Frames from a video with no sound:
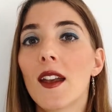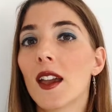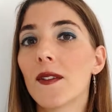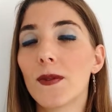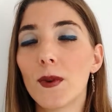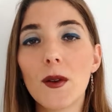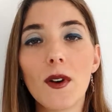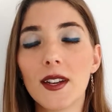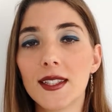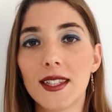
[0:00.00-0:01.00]
If we
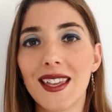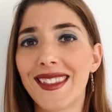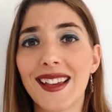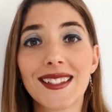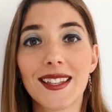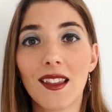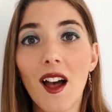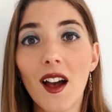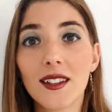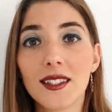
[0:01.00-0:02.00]
want to say thanks a
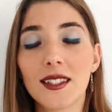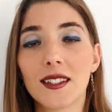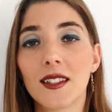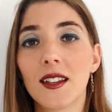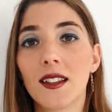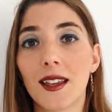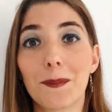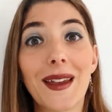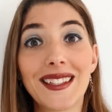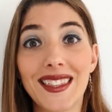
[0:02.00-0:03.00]
lot, like
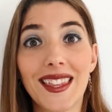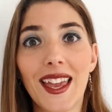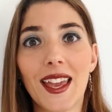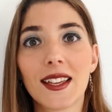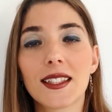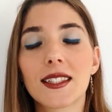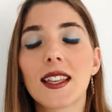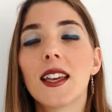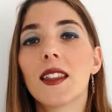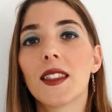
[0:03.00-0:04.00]
many thanks,
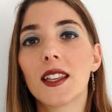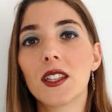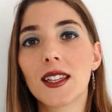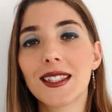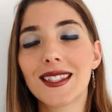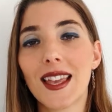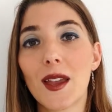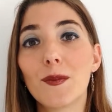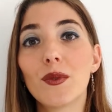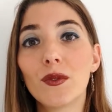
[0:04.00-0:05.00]
then you can
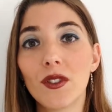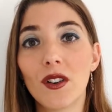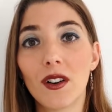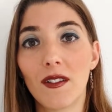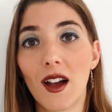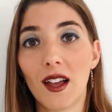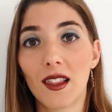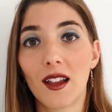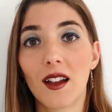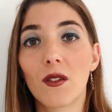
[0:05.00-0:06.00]
say puno
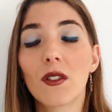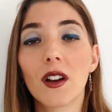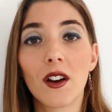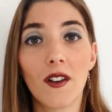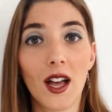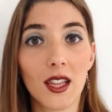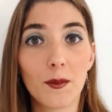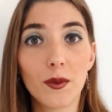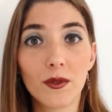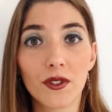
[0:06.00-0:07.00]
hvala or hvala
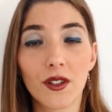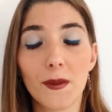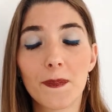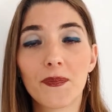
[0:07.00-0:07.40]
puno.